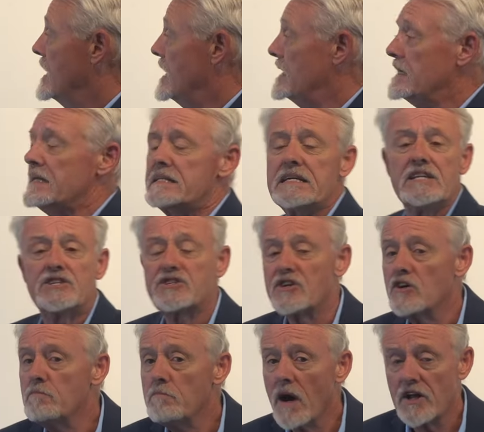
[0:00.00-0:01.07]
I did
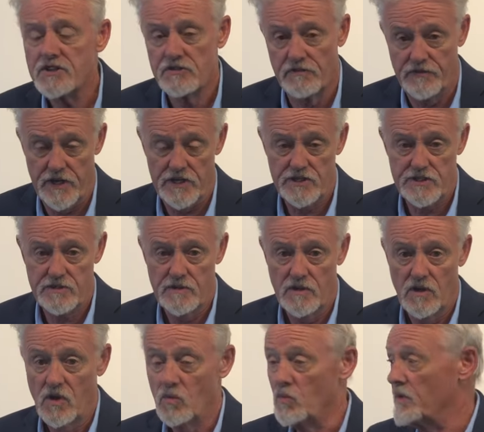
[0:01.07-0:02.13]
so much of this
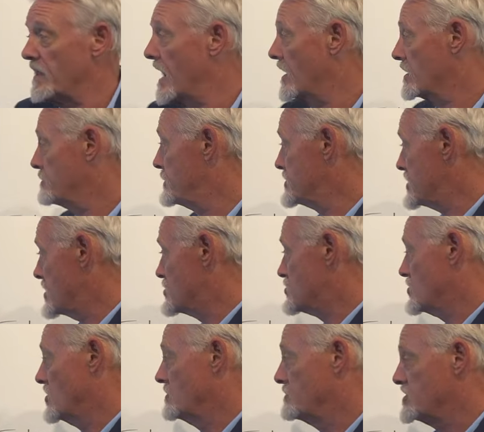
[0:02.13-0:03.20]
without a
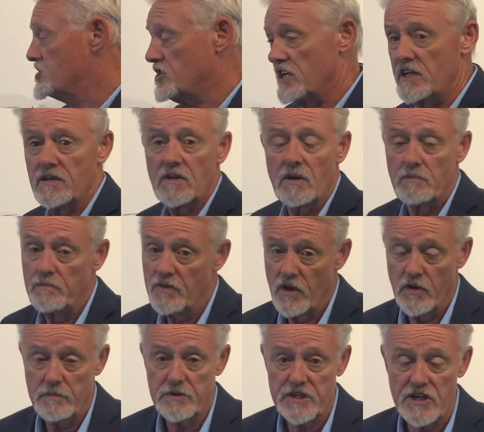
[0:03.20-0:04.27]
progesterone machine,
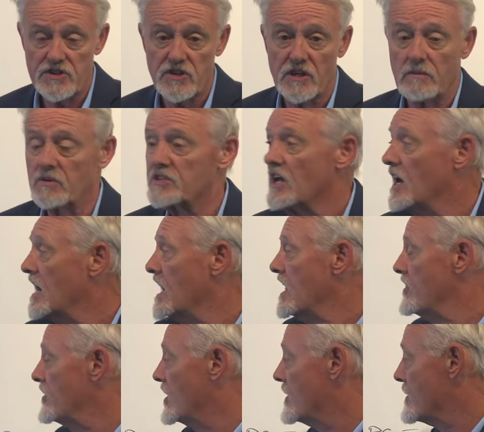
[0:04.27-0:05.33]
knowing progesterone levels,
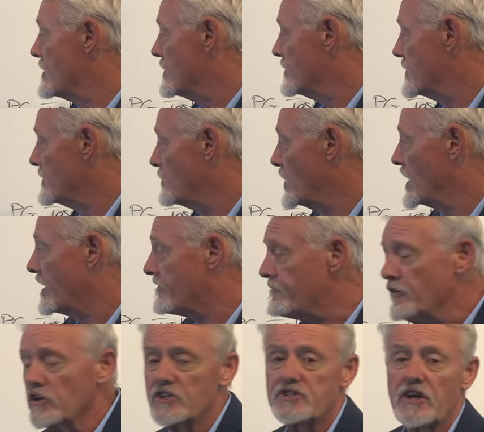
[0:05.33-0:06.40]
that when I
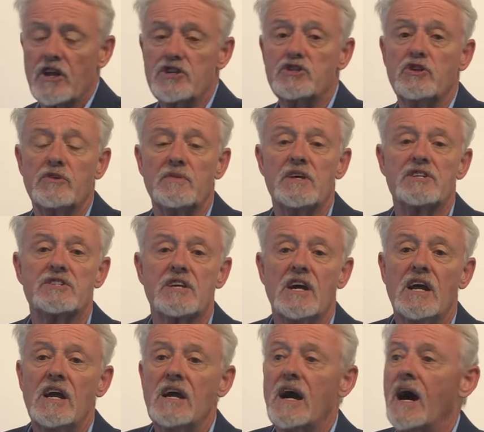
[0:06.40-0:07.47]
first started doing this,
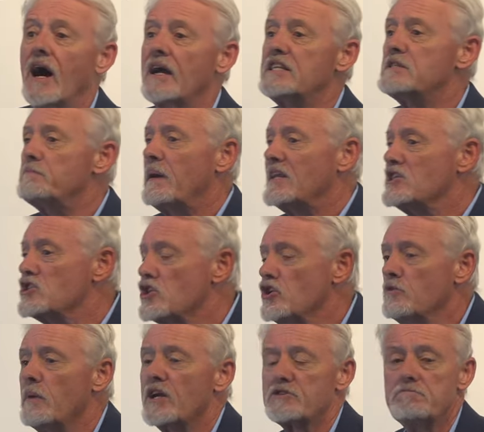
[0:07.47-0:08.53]
I'd spend too
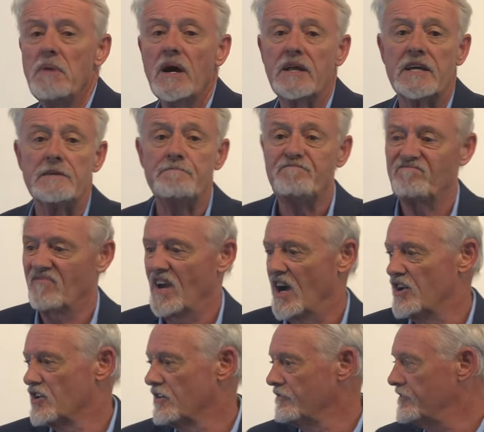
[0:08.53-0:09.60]
much money,
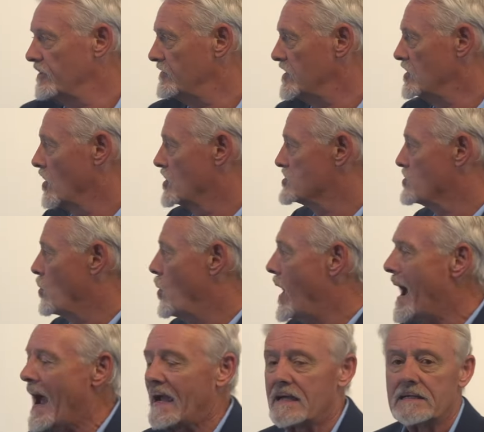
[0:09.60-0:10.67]
$150 a
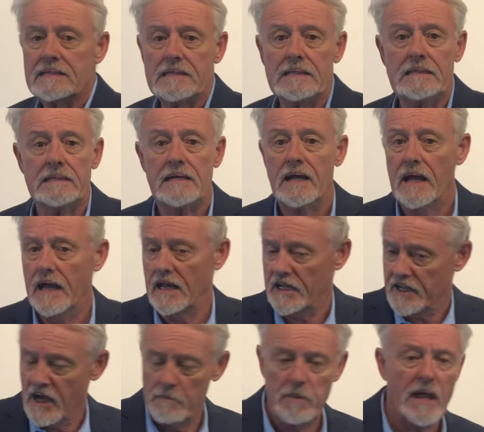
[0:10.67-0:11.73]
whack, and a
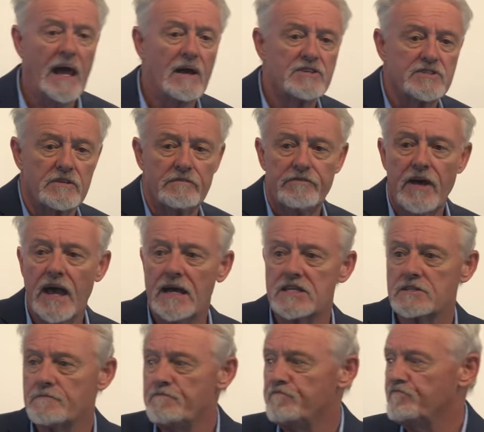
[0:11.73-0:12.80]
couple of hours at the
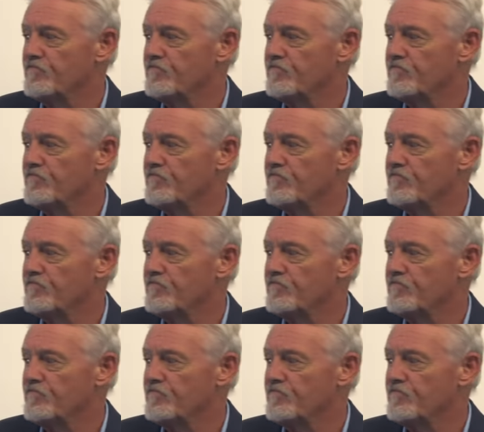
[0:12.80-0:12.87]
vet,